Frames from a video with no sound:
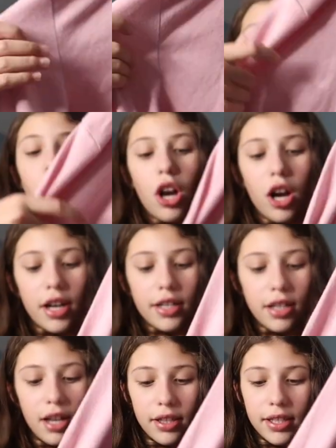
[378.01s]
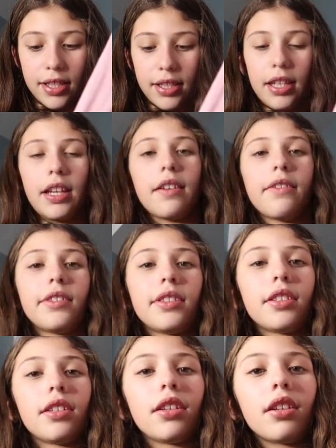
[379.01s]
stars on the
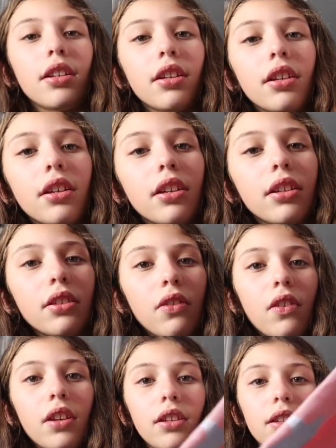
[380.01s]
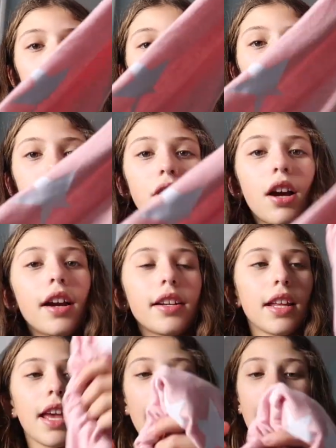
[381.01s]
sleeves. So you can see there's
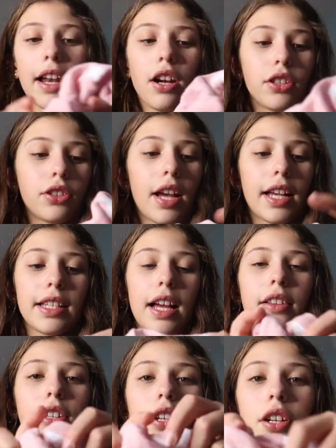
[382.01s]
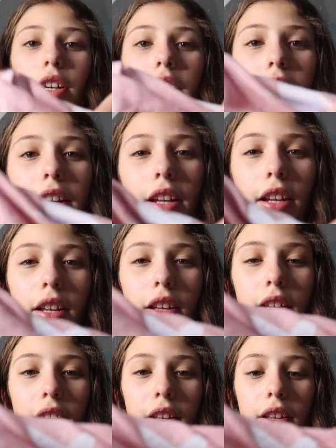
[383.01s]
stars. And it also has it on the hood. Let
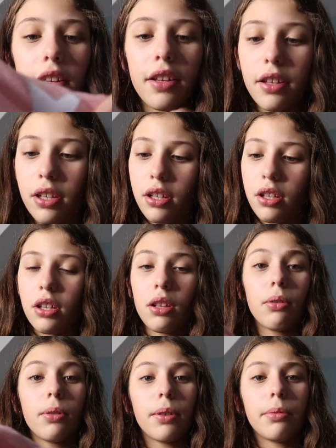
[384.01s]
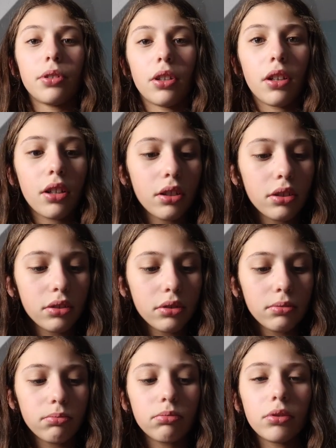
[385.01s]
me show you guys.
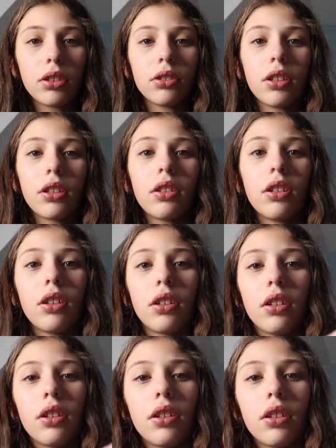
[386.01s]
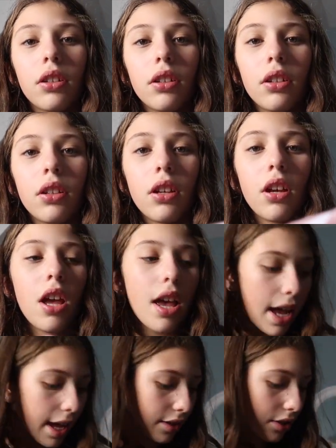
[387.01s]
There's like the hood.
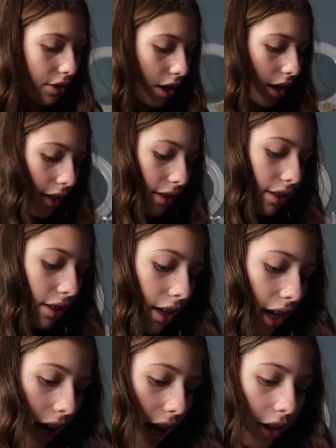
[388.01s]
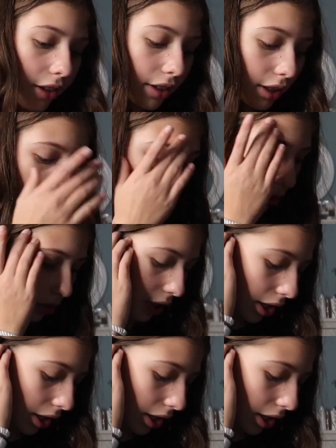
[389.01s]
It has stars. I really think it's so